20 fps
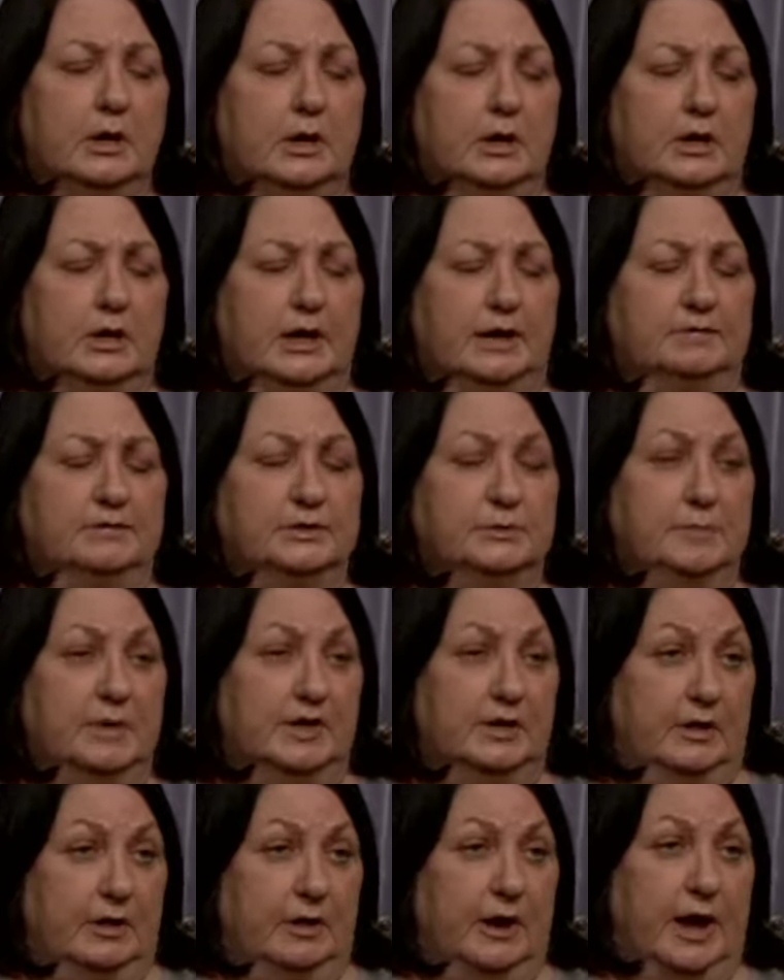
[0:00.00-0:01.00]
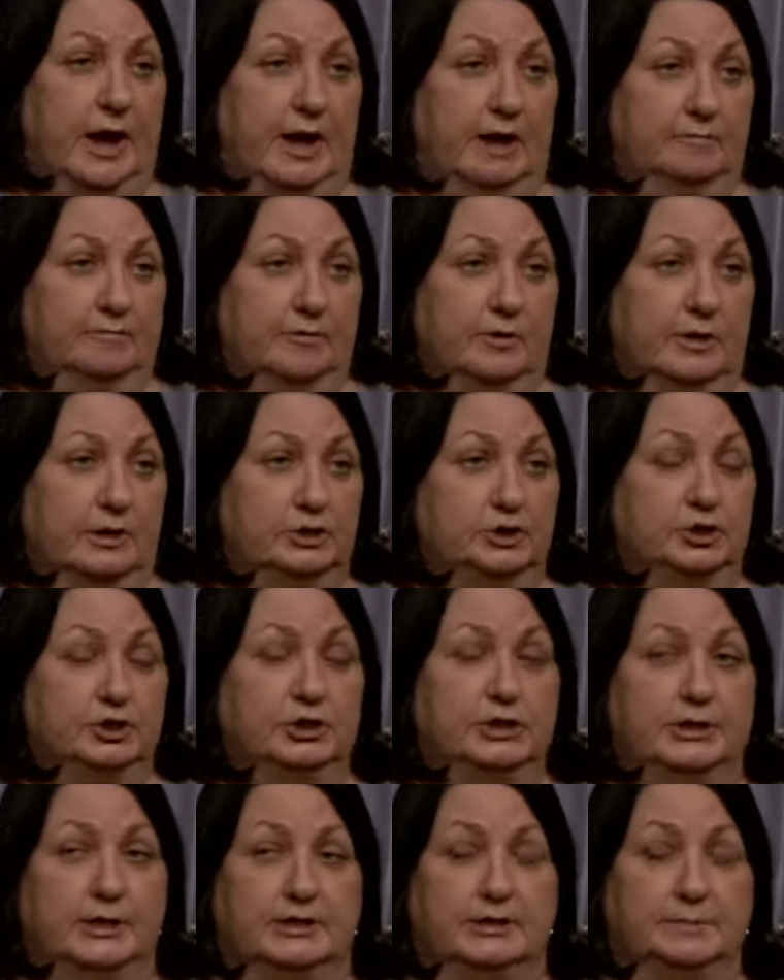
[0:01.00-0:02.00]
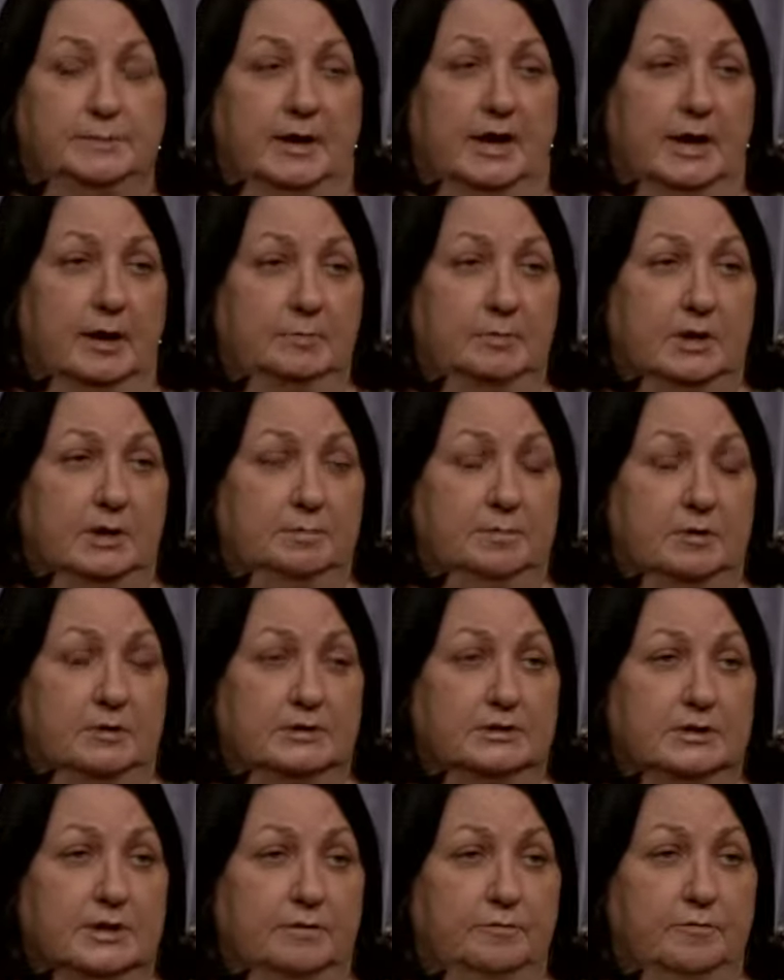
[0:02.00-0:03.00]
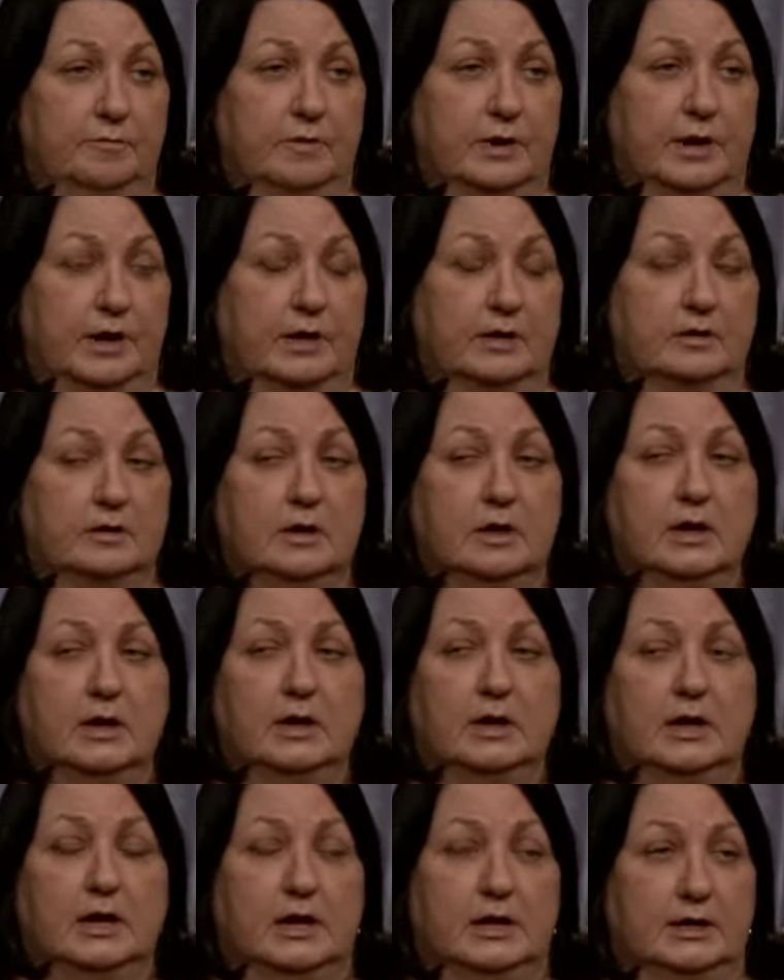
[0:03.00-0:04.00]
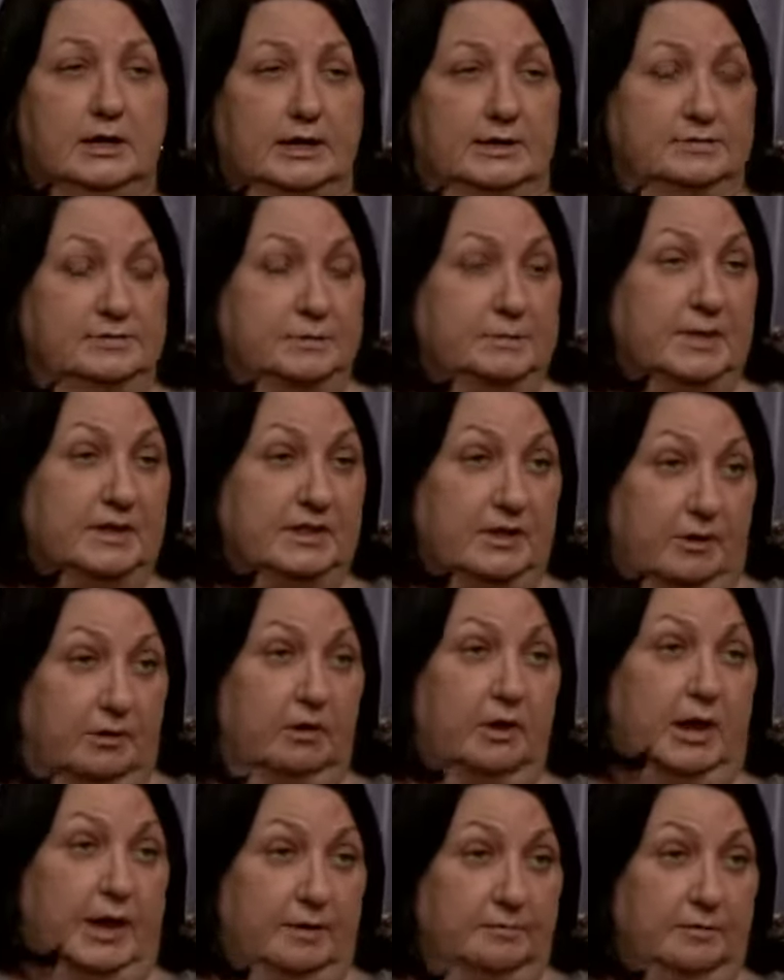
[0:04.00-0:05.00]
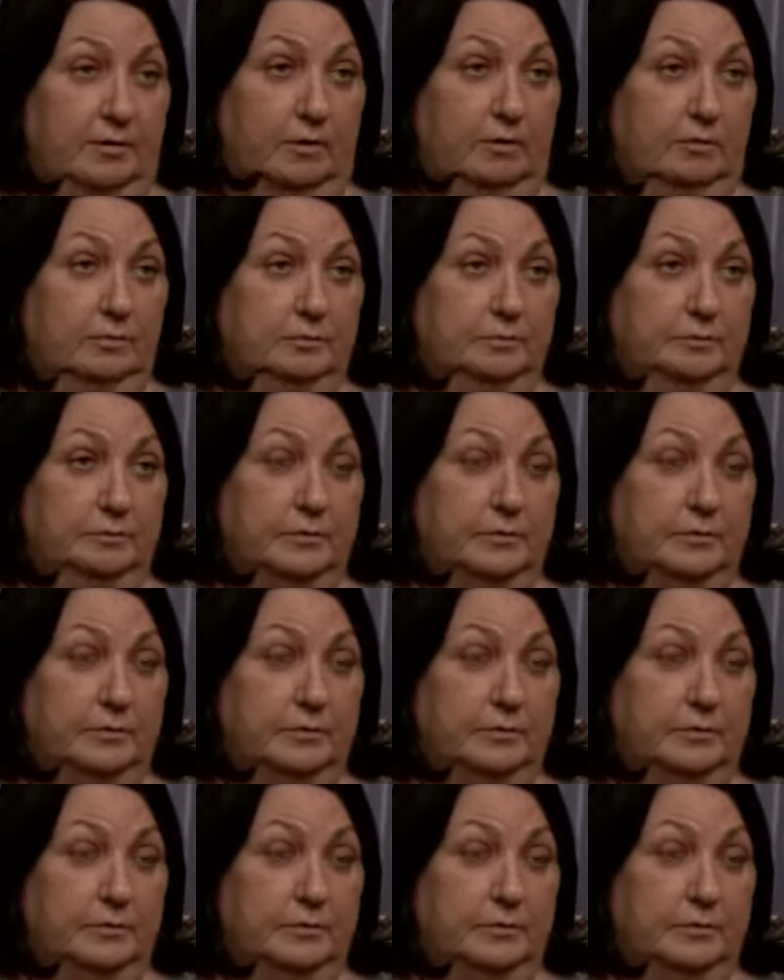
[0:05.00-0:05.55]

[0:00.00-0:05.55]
It gives me their average, tells me how many books they've read, it gives me their level.